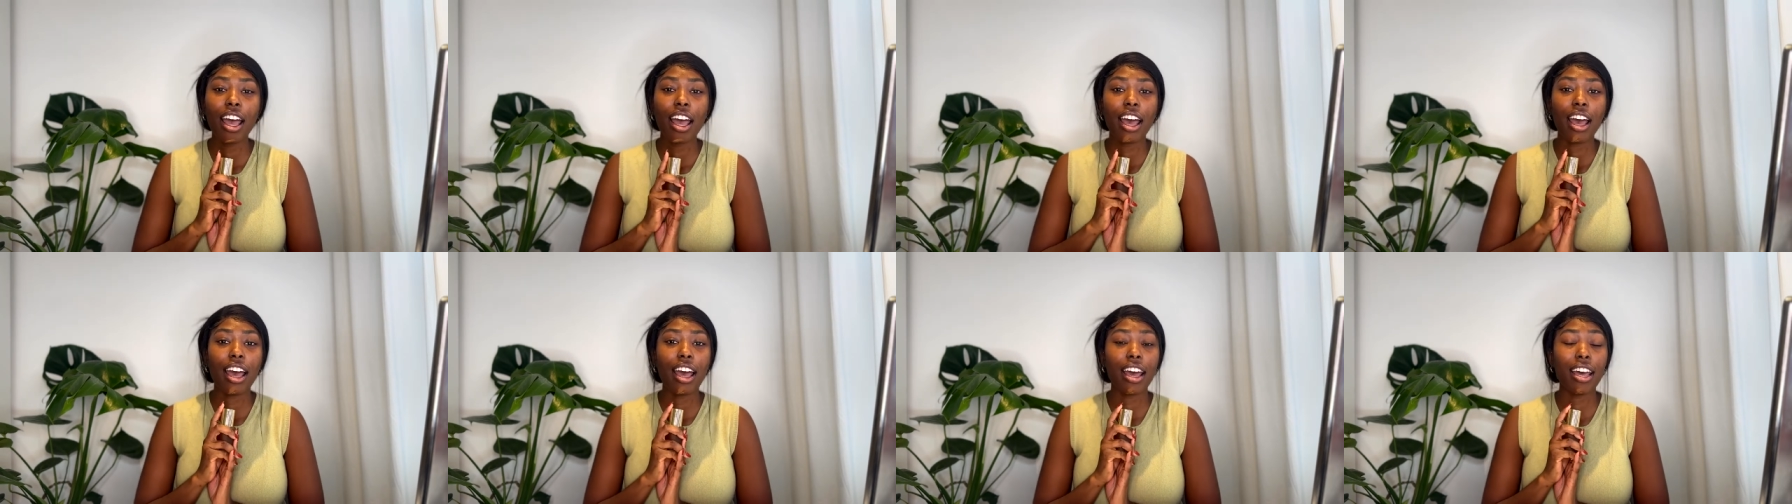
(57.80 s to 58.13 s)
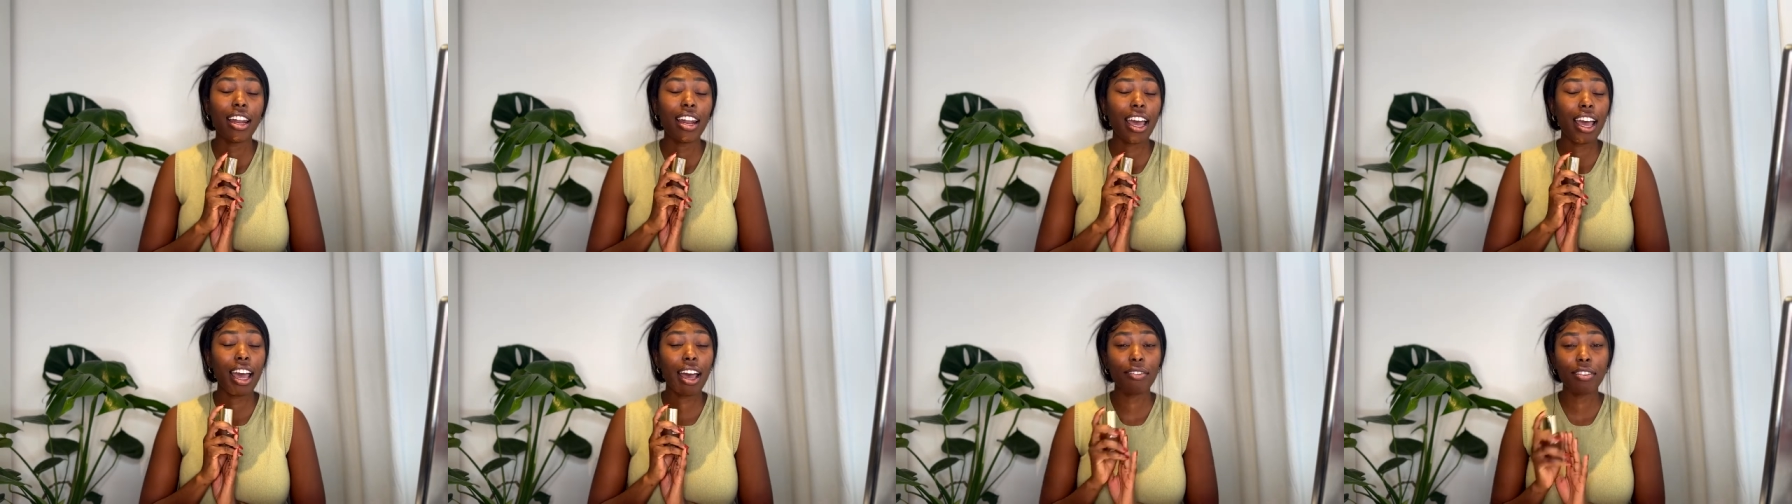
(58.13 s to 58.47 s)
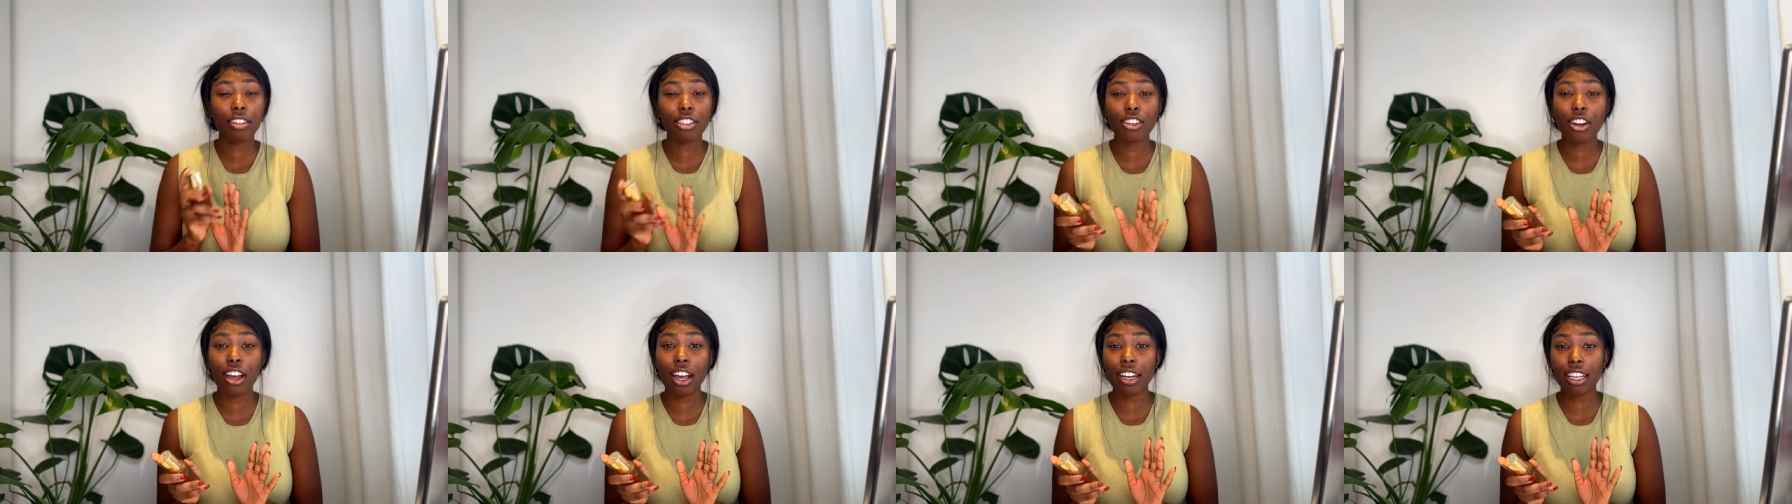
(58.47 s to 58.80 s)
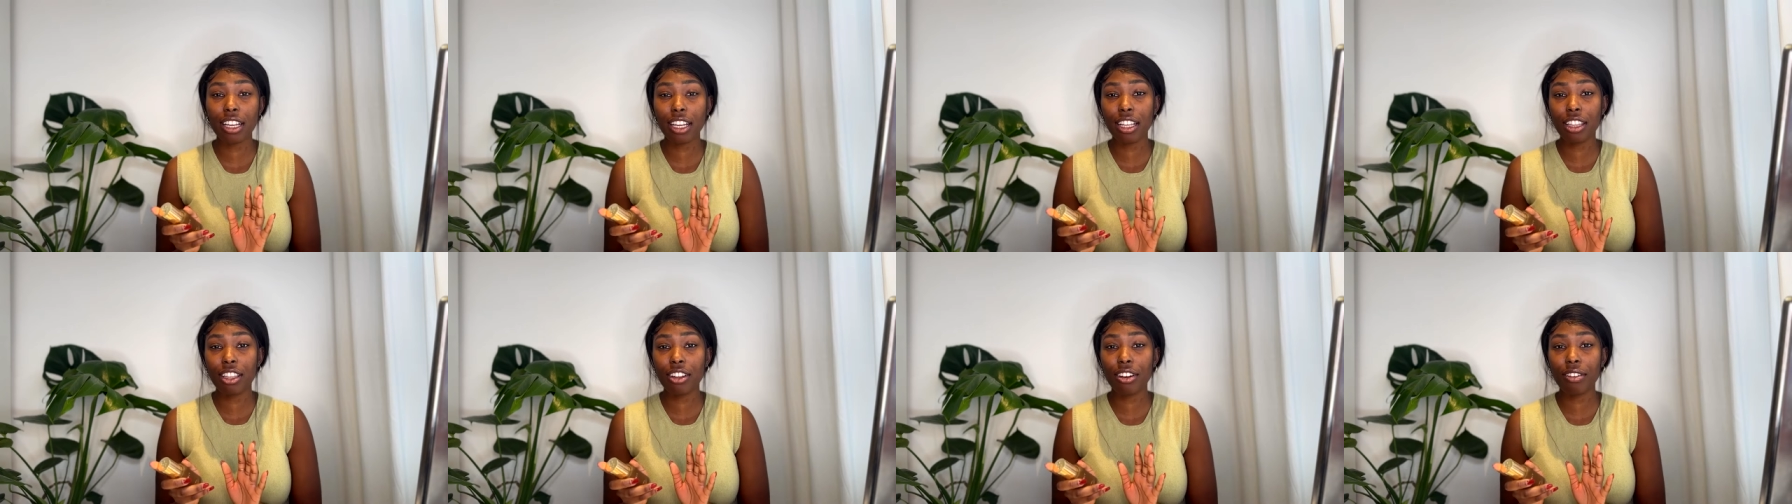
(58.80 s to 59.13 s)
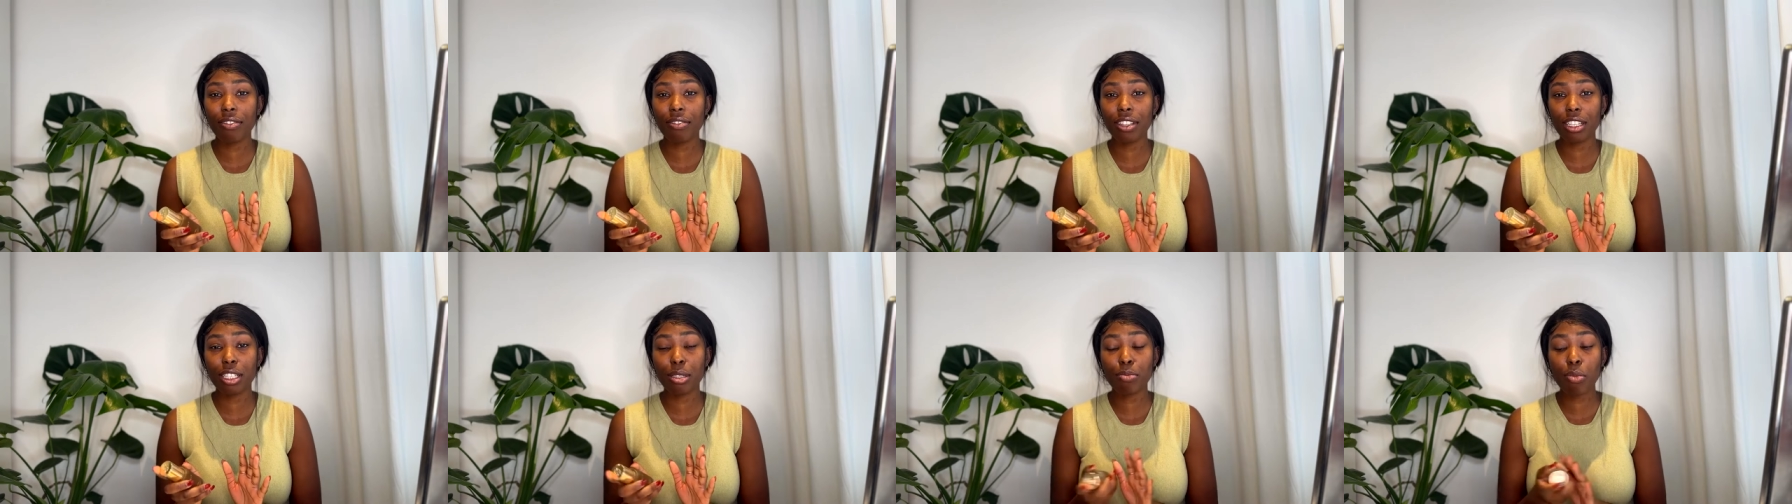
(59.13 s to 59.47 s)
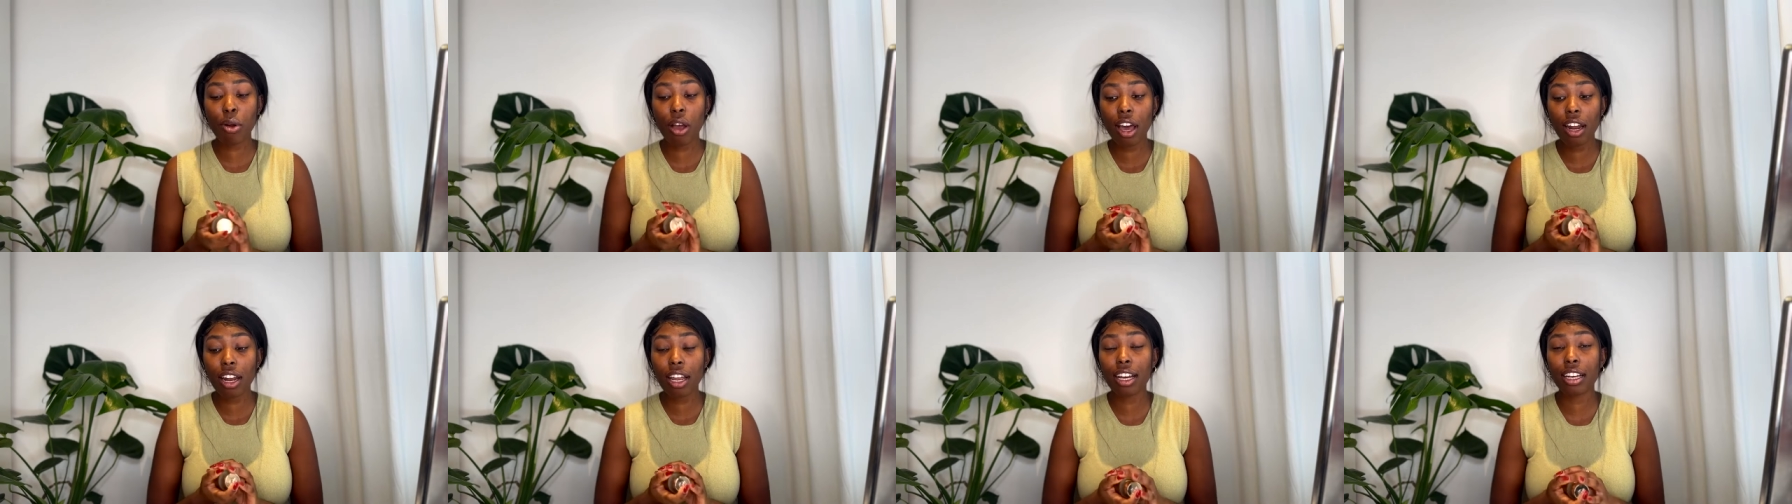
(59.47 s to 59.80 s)
and I haven't tried either of these
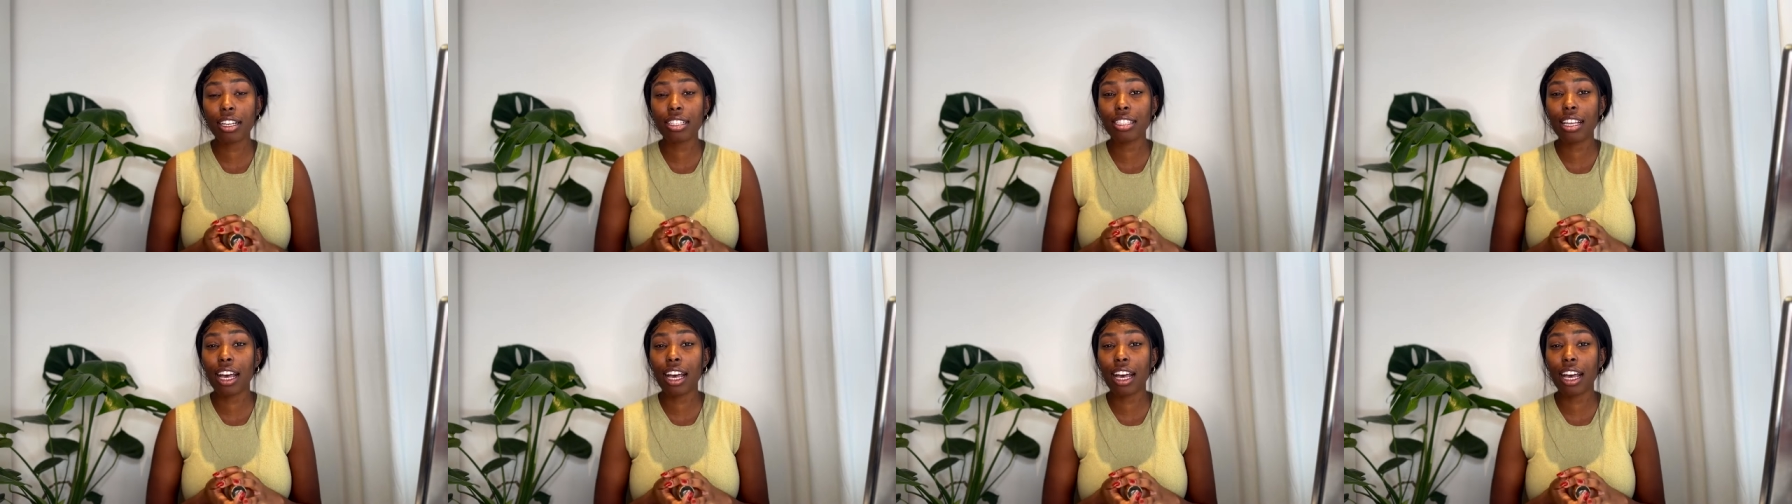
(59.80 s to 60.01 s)
products.